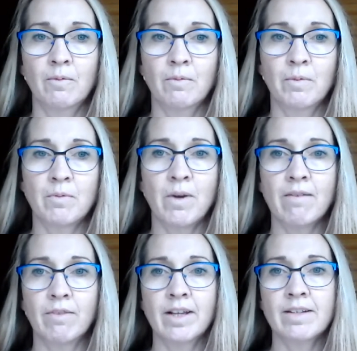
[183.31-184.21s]
with
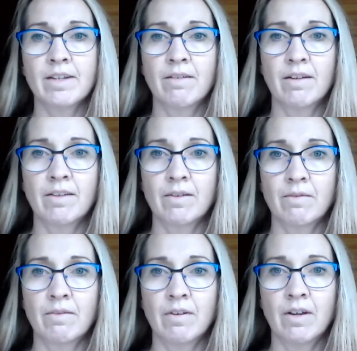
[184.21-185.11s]
wavelengths that
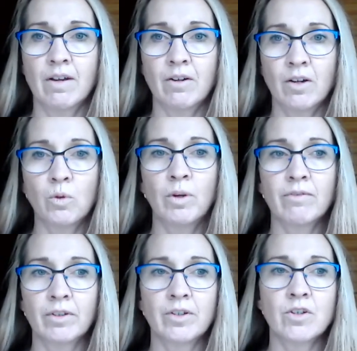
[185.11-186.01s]
are
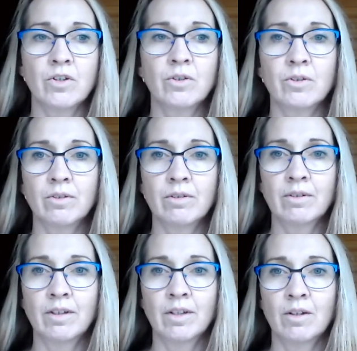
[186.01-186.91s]
equivalent to
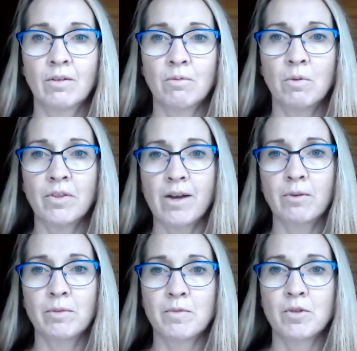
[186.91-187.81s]
what they
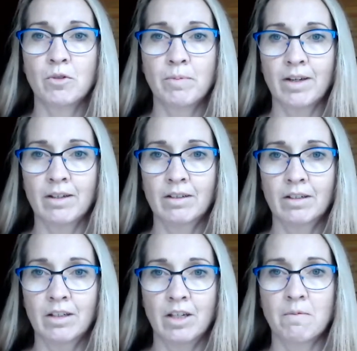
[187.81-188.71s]
were absorbing
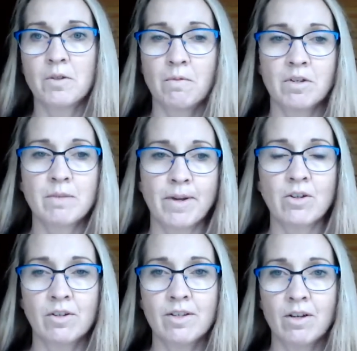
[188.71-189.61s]
in the absorption
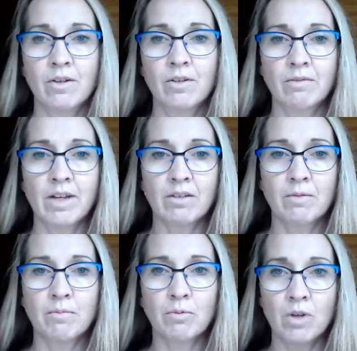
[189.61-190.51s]
spectra. So, like the
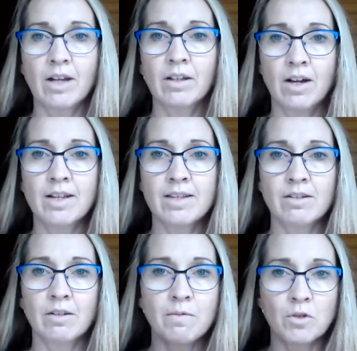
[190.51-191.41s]
bright lines
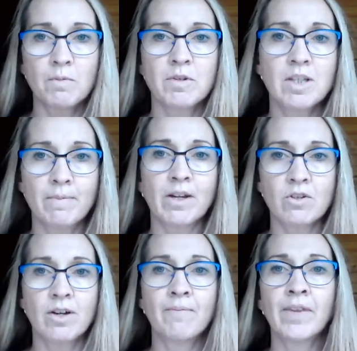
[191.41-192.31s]
on an absorption spectra